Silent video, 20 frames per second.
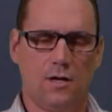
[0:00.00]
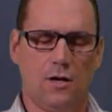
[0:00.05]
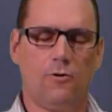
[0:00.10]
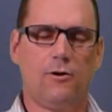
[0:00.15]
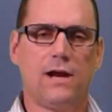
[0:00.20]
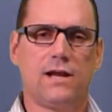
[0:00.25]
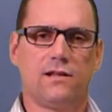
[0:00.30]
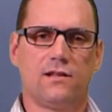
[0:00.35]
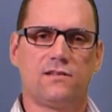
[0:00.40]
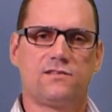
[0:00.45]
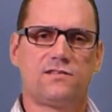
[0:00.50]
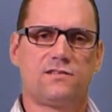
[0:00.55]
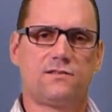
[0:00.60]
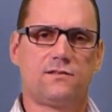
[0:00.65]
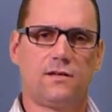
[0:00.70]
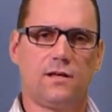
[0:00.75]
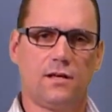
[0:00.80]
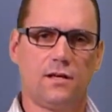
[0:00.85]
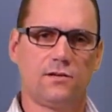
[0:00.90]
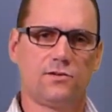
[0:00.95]
Alright,
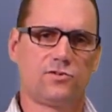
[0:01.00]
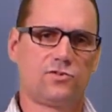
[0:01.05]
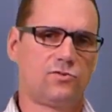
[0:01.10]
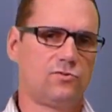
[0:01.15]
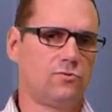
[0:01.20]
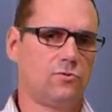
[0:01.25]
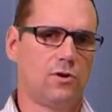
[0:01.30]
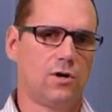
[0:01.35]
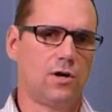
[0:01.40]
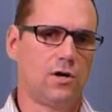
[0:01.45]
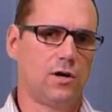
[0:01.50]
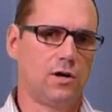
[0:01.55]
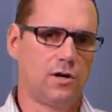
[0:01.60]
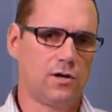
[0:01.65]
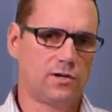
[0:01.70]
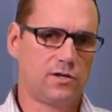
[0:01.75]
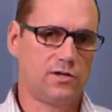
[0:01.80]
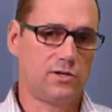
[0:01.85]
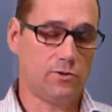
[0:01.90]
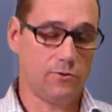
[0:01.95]
let's get into
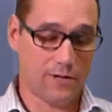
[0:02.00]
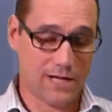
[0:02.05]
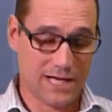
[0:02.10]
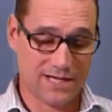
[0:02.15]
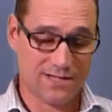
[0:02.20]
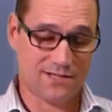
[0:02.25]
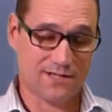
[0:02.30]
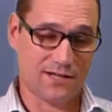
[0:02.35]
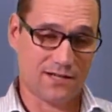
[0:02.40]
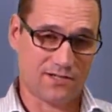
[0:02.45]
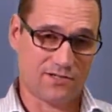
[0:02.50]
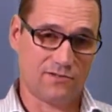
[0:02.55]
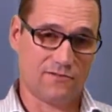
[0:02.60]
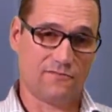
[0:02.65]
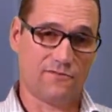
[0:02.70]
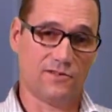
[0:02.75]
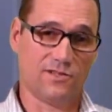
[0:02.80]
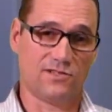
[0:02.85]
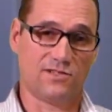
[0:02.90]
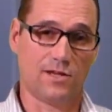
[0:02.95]
our Q&A
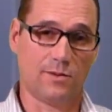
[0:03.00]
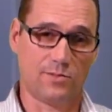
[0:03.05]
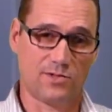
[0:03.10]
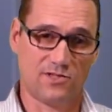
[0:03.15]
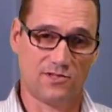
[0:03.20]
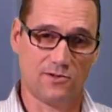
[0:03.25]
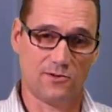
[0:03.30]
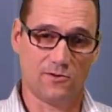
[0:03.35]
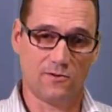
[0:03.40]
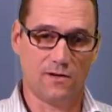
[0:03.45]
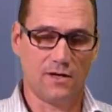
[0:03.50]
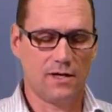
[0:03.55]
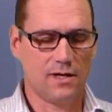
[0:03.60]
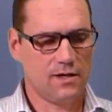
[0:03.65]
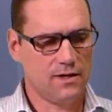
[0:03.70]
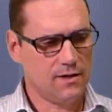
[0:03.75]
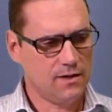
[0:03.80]
session for this episode.